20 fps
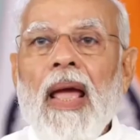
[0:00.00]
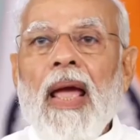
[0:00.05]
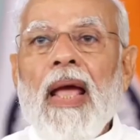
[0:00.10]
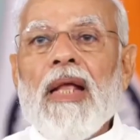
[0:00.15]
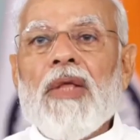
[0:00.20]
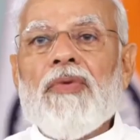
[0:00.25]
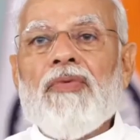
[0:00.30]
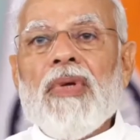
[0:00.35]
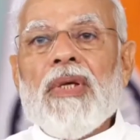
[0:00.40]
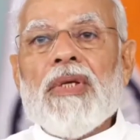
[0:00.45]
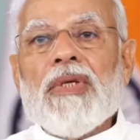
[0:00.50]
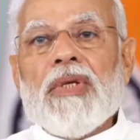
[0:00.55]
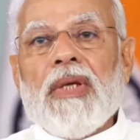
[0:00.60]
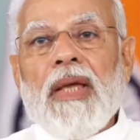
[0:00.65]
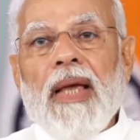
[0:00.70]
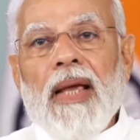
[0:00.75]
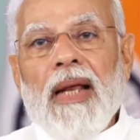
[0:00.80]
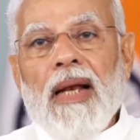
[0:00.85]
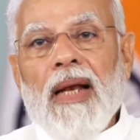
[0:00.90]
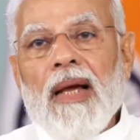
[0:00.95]
As we
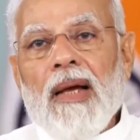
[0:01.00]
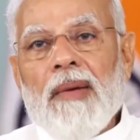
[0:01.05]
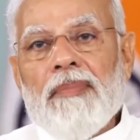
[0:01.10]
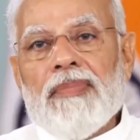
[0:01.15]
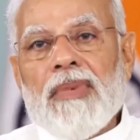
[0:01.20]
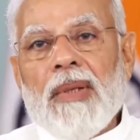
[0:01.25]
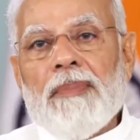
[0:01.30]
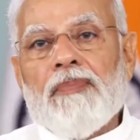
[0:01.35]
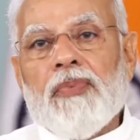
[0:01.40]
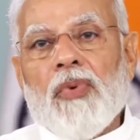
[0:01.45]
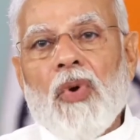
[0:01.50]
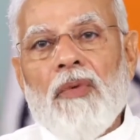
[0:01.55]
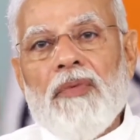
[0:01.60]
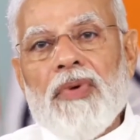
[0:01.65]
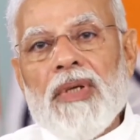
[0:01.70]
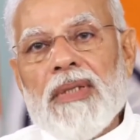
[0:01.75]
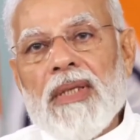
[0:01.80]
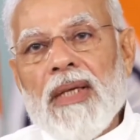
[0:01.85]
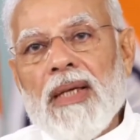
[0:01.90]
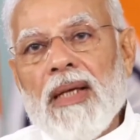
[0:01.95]
scale up the
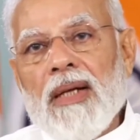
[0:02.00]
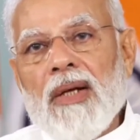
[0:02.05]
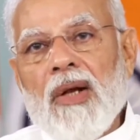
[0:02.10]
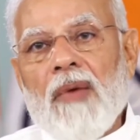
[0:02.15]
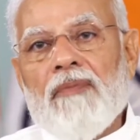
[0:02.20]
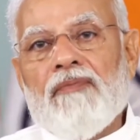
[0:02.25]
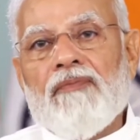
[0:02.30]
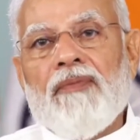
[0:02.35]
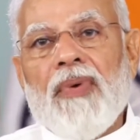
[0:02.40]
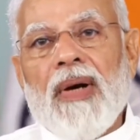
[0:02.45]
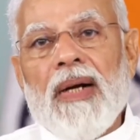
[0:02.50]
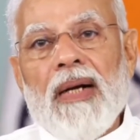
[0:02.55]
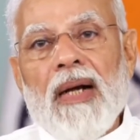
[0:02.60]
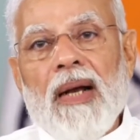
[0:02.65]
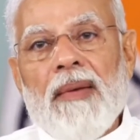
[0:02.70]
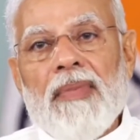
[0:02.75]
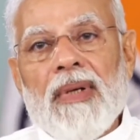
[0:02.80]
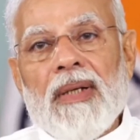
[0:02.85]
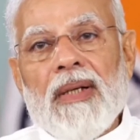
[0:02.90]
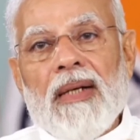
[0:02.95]
provision of
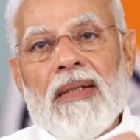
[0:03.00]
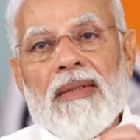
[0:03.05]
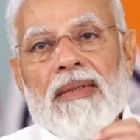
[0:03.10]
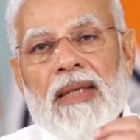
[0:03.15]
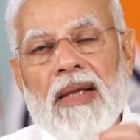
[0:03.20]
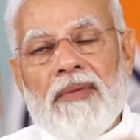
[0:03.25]
fundamental